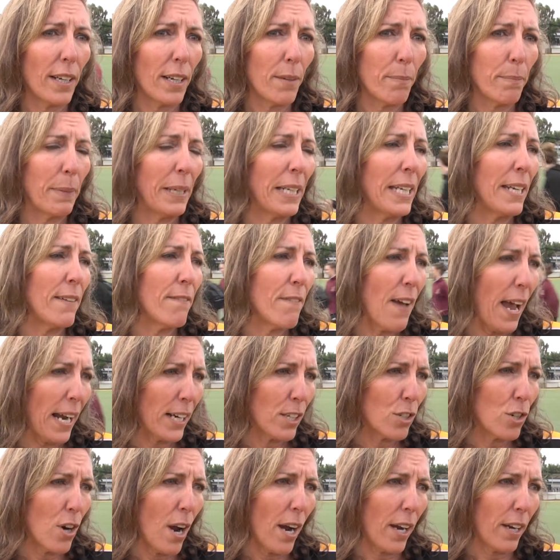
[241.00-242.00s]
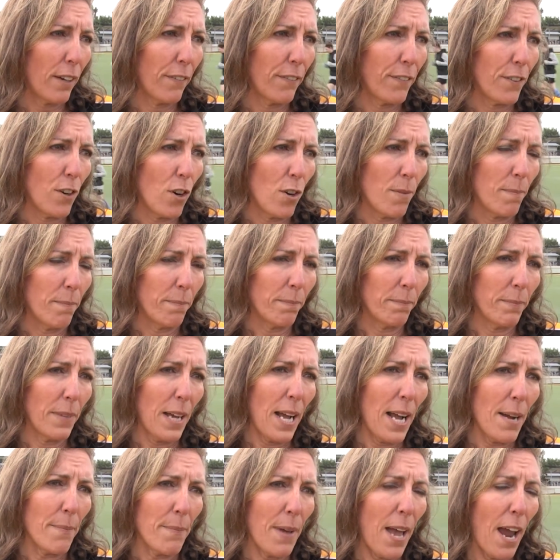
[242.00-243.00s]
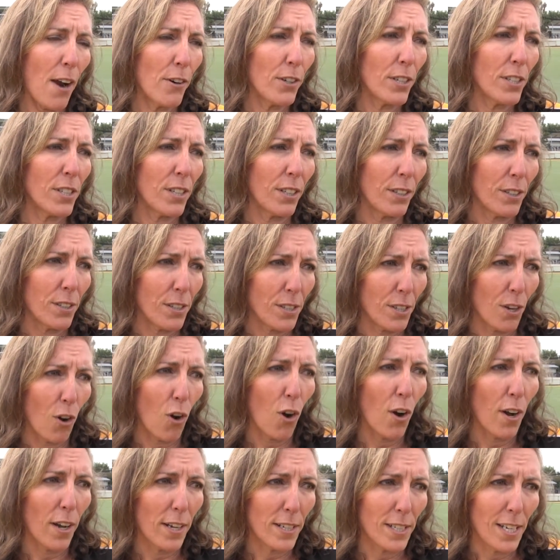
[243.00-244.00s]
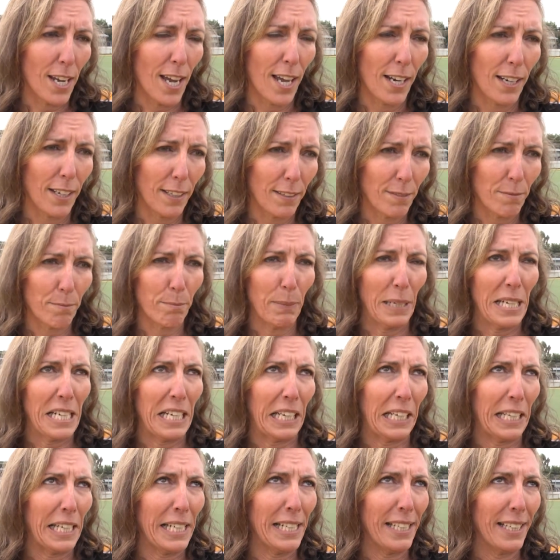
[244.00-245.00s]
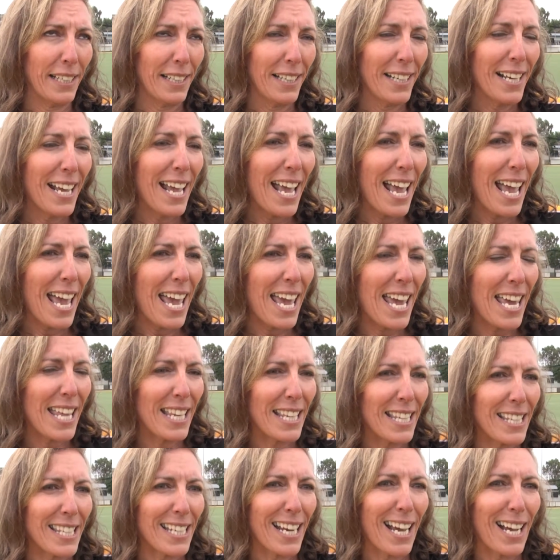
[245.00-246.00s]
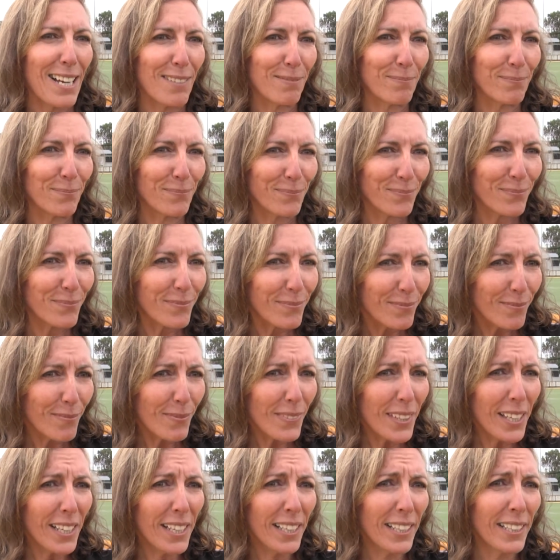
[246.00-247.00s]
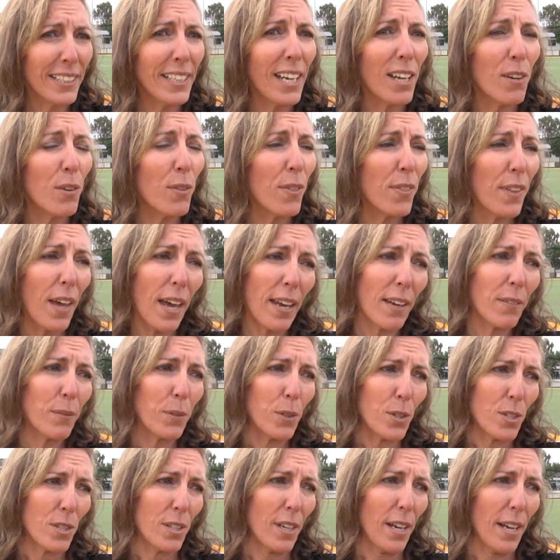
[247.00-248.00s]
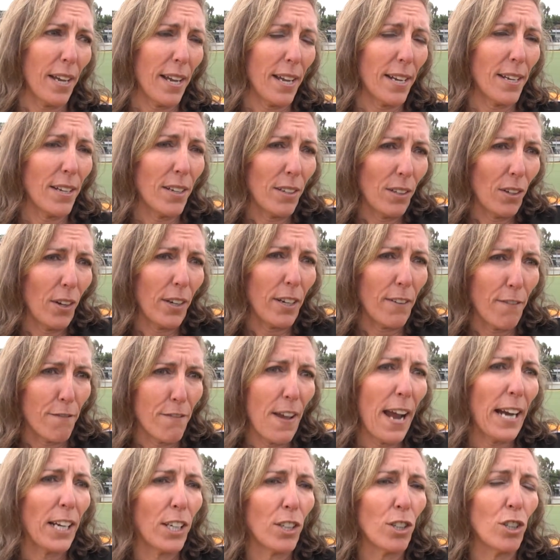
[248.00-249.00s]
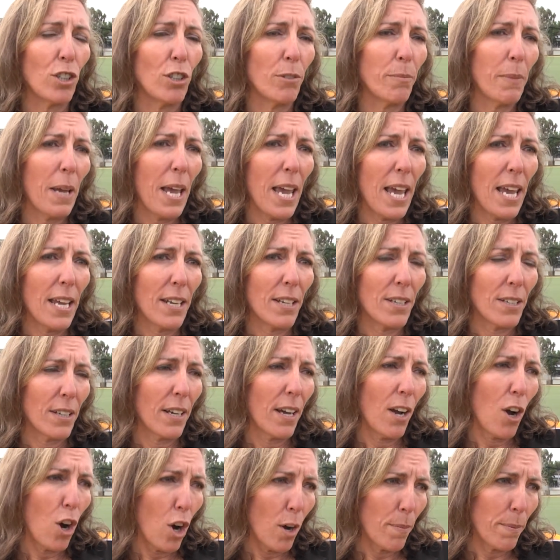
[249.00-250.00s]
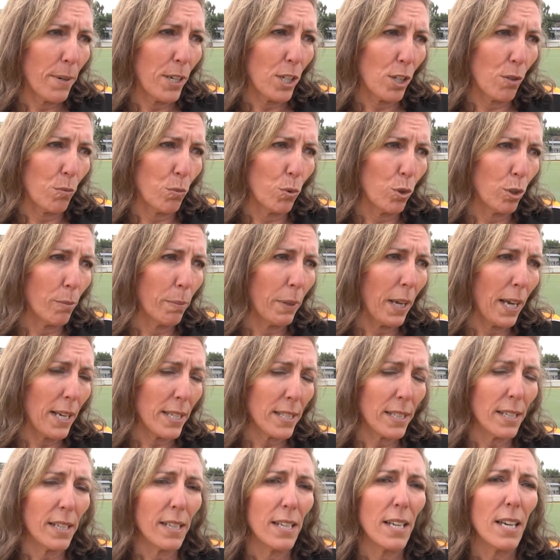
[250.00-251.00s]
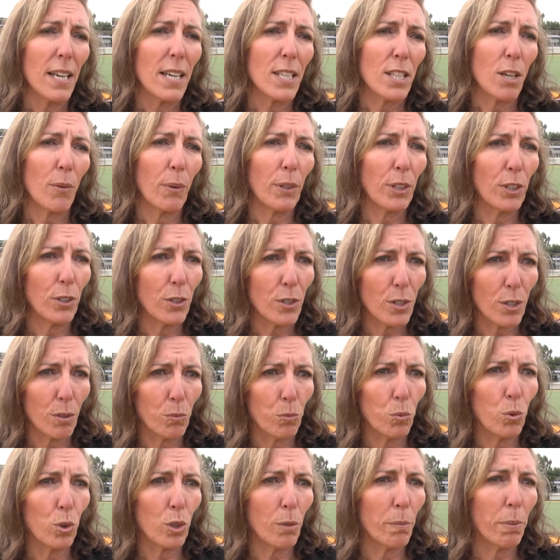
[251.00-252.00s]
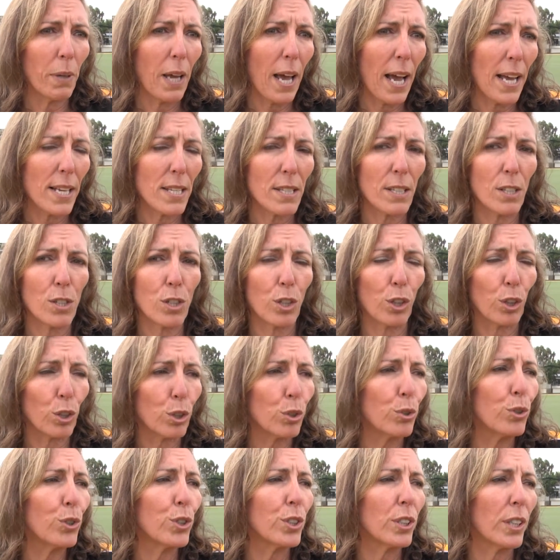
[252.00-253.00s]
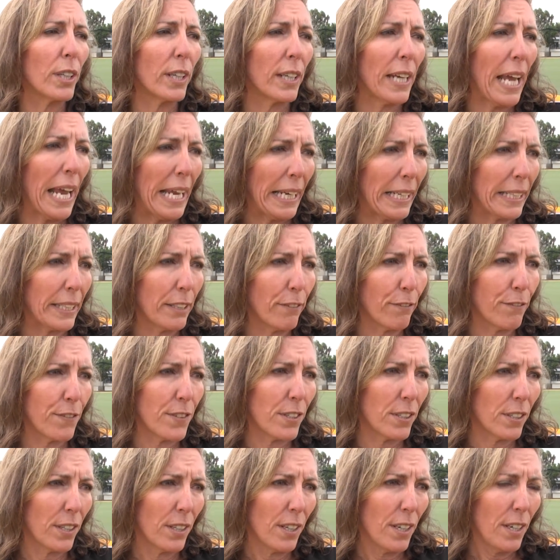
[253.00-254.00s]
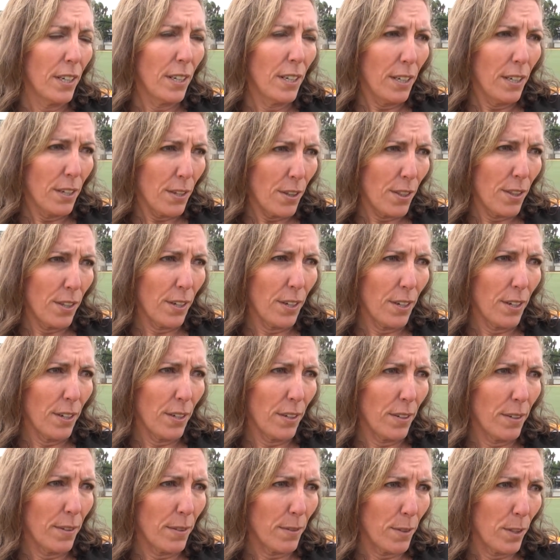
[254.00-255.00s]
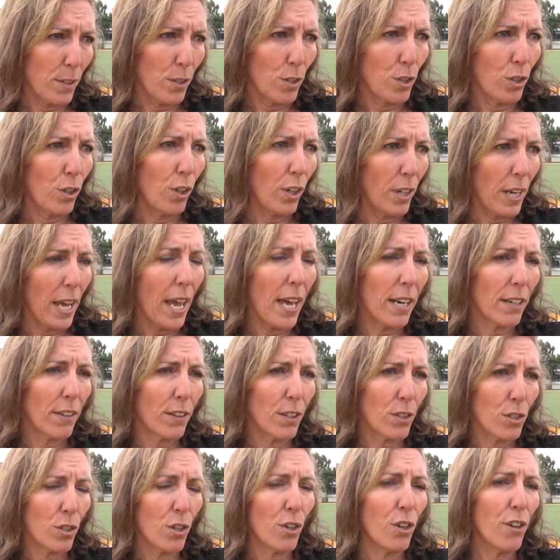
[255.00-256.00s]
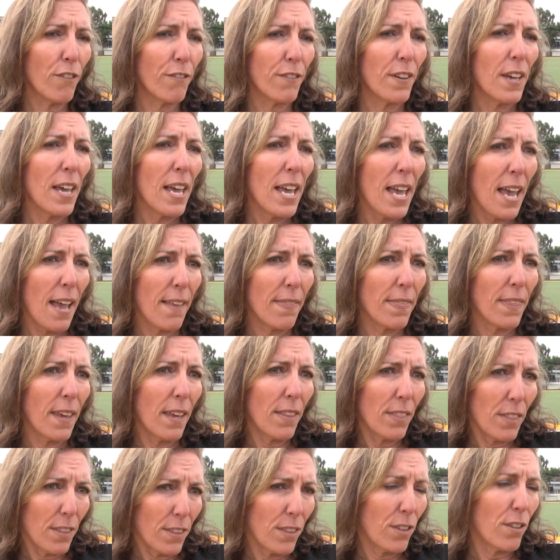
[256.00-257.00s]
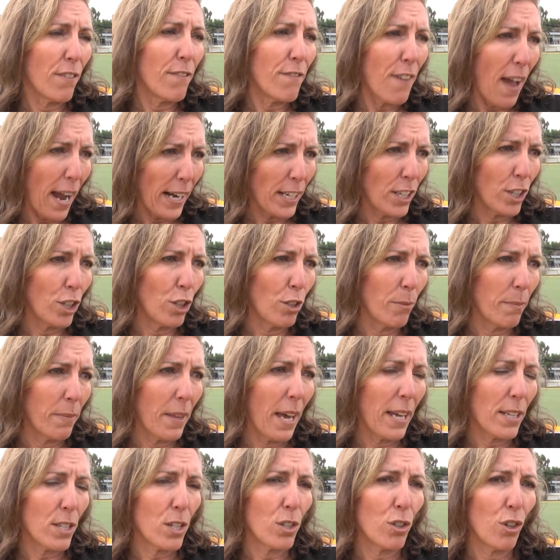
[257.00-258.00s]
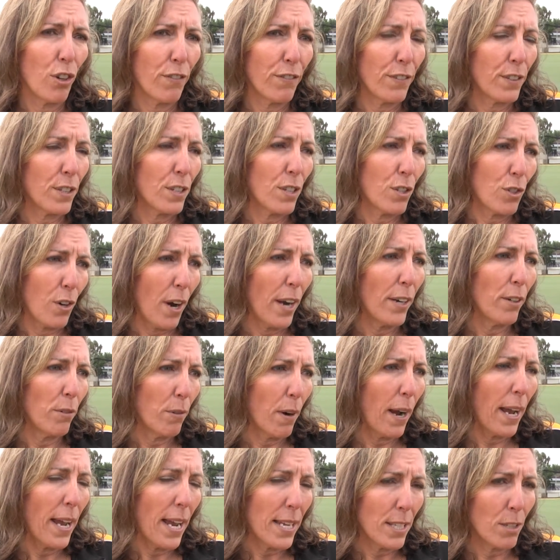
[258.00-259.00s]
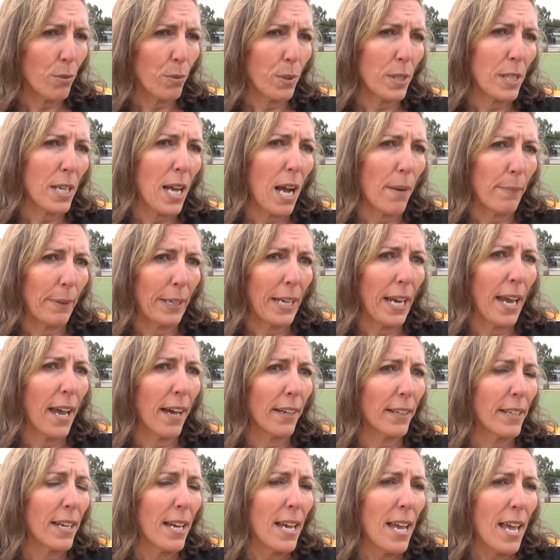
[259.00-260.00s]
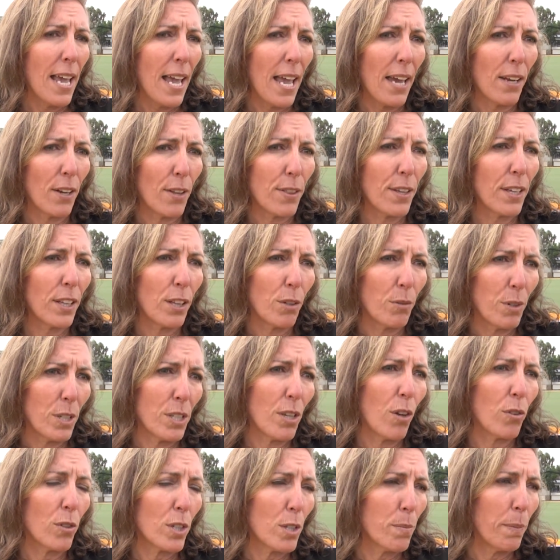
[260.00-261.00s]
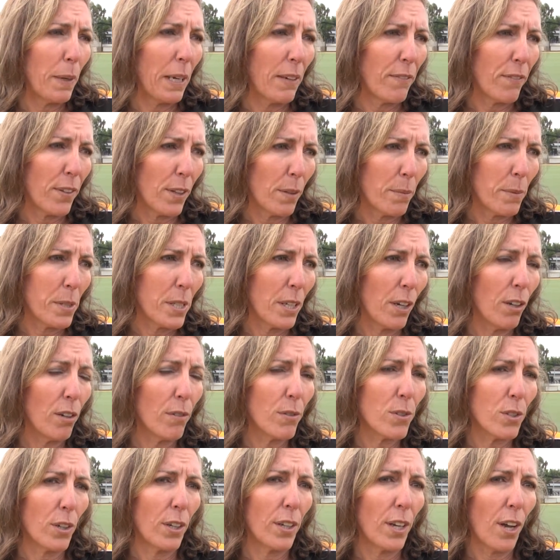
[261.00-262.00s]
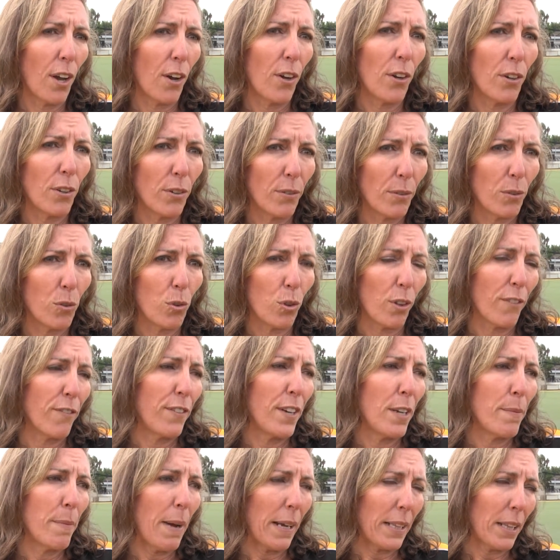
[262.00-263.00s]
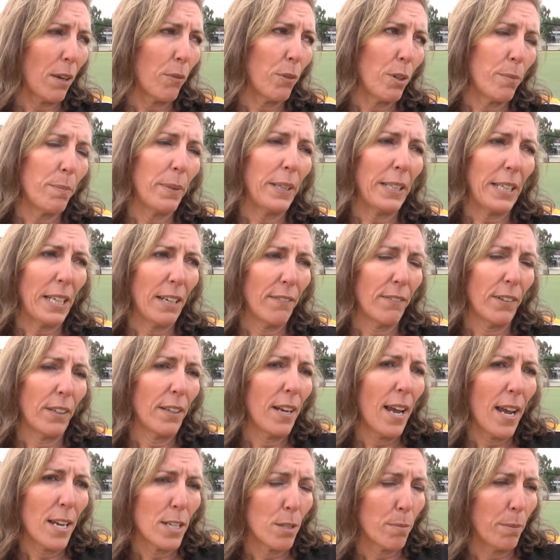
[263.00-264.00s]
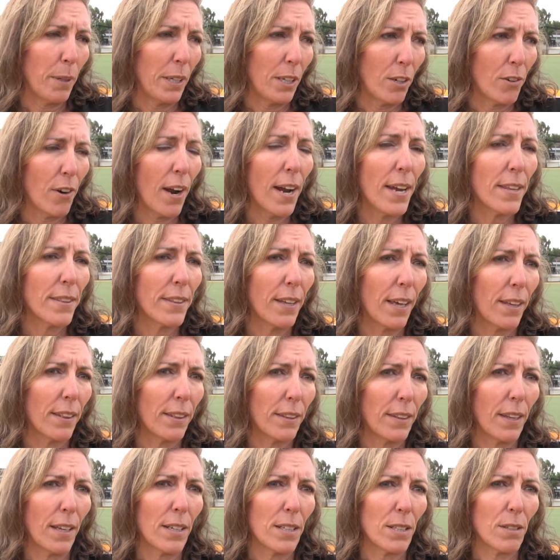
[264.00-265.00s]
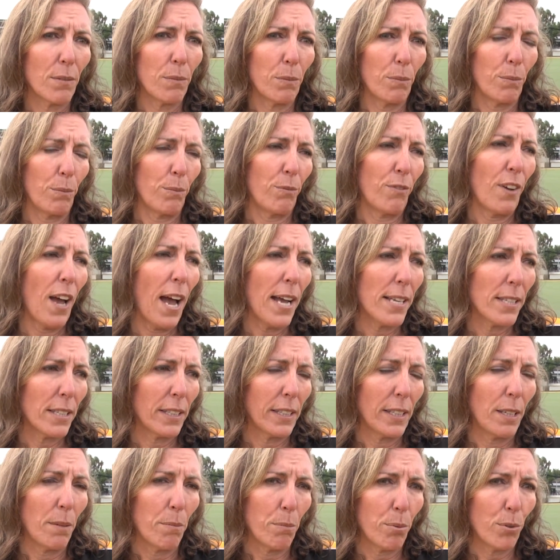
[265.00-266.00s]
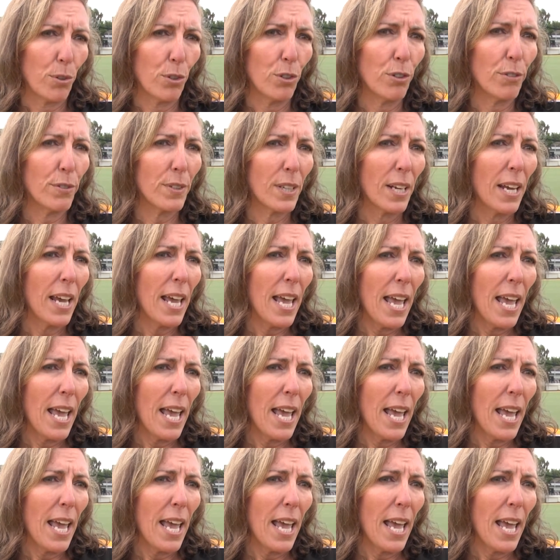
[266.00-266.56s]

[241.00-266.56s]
a mini vac truck from Harrison's hire down at Beenleigh, and that was like a vacuum and a high pressure water blaster. So we used the water blaster to loosen and lift the dirt out of the turf, and then to vacuum that surface straight away as it was coming out. And I think the results speak for themselves. I know all the feedback that we've been given has been great, that's vastly improved.